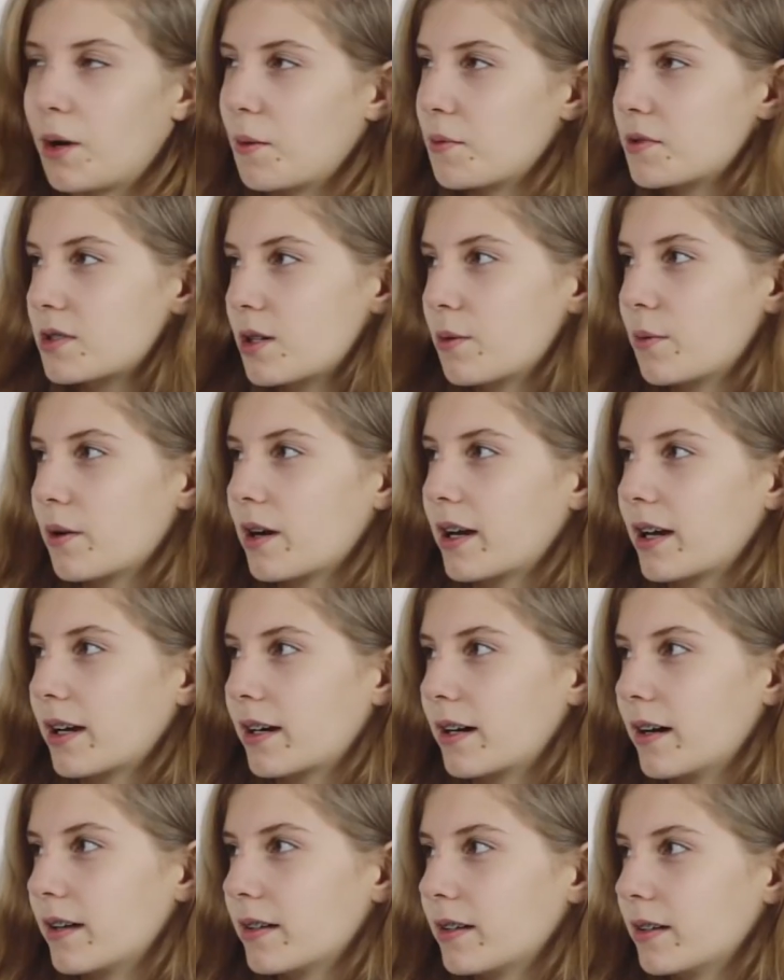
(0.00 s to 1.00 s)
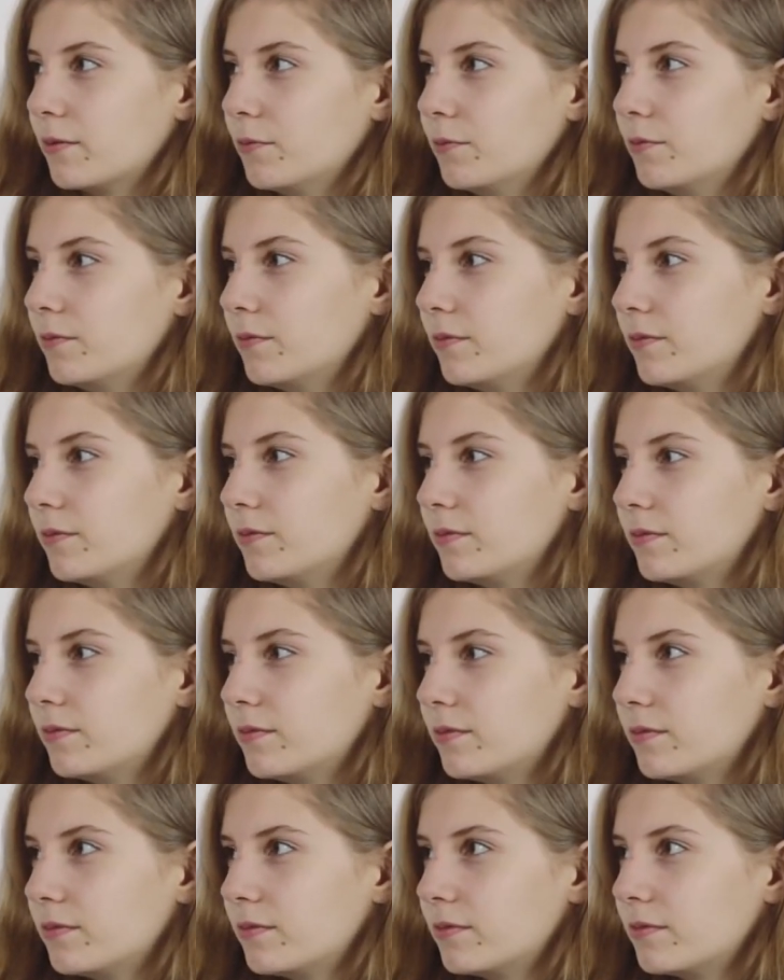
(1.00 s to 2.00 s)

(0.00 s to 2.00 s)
Why wasn't he wearing a condom? Have you ever